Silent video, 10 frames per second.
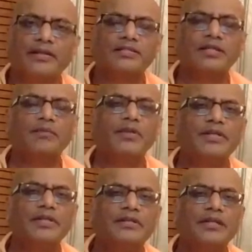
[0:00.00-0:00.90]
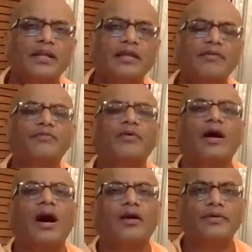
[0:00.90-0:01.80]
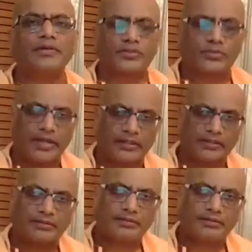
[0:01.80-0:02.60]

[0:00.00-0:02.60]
that sublimity in that level for hours together.